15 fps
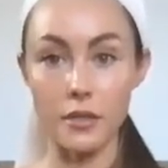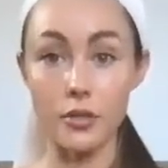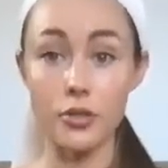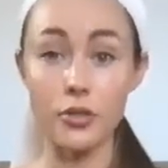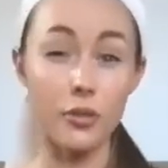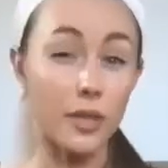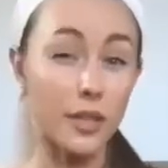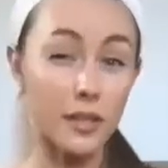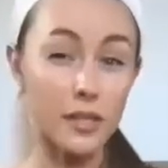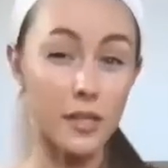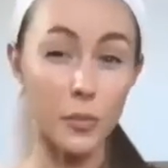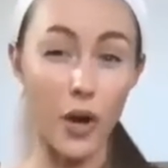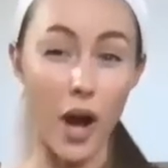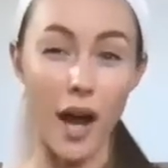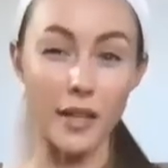treat this
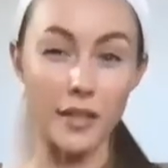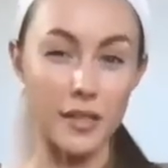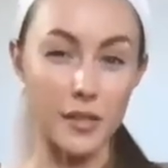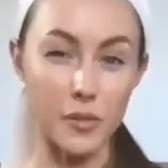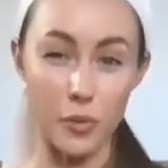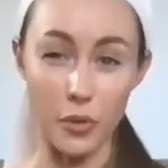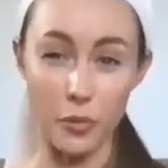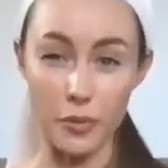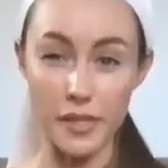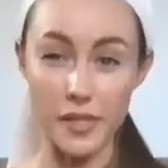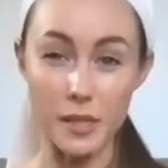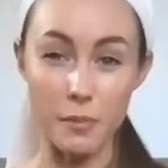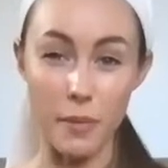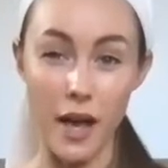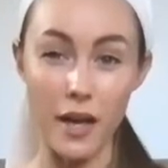practice with
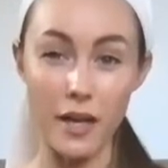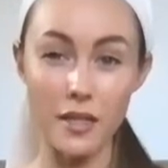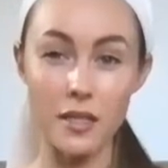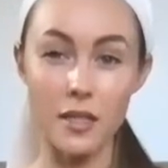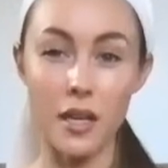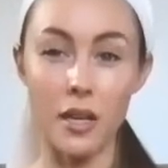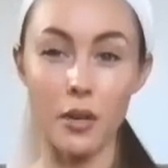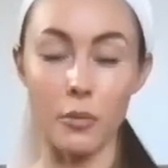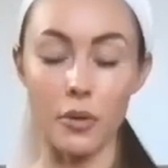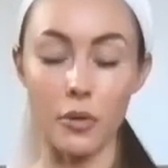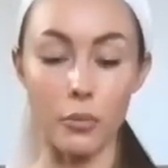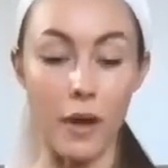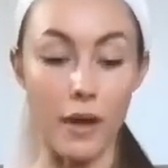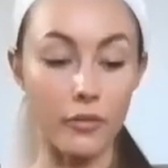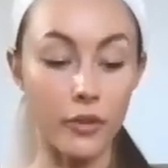respect, with
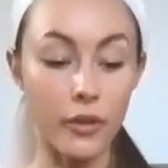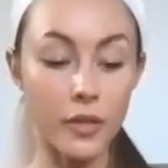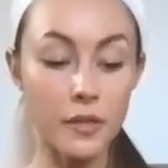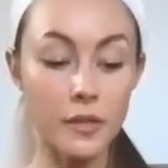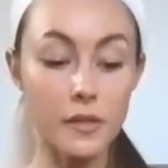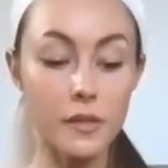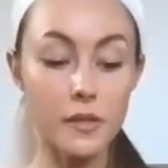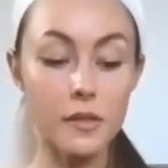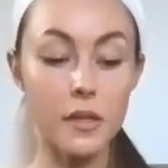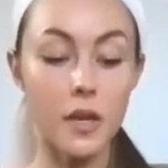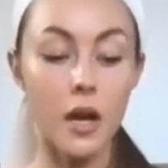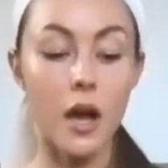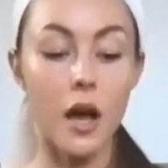reverence,